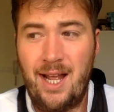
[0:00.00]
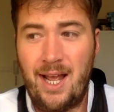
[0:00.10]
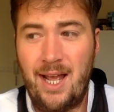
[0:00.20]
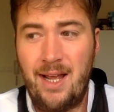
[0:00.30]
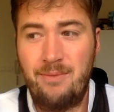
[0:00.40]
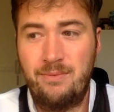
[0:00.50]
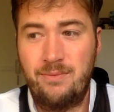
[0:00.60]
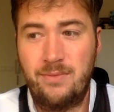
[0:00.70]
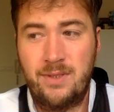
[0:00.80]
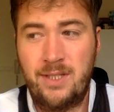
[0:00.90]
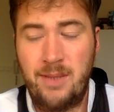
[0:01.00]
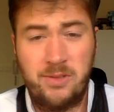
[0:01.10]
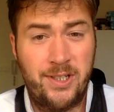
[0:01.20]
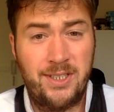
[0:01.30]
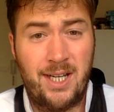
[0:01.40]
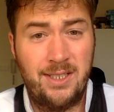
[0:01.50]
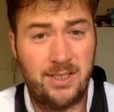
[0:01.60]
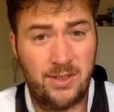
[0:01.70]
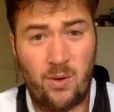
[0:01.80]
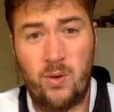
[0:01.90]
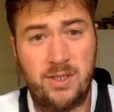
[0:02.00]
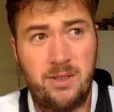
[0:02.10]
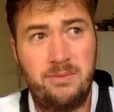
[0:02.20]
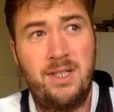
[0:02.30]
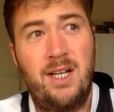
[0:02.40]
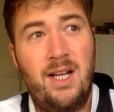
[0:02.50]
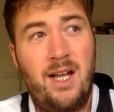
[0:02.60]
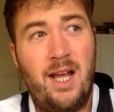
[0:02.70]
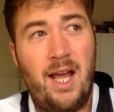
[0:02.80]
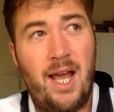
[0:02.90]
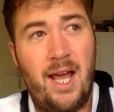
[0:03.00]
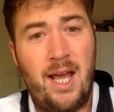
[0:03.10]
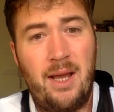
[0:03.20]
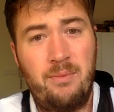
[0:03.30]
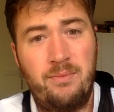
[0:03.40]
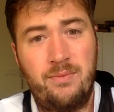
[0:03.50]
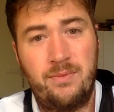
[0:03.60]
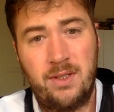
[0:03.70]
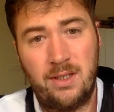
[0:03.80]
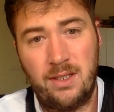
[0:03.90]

Um, Tim's trading challenge is awesome. Um,